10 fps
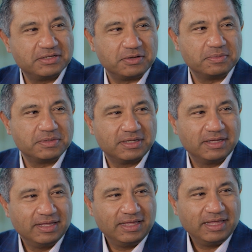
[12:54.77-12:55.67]
systems.
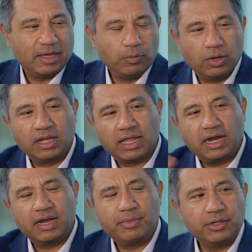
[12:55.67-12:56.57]
Yeah. And what will that
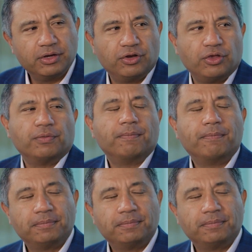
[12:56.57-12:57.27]
enable you to do?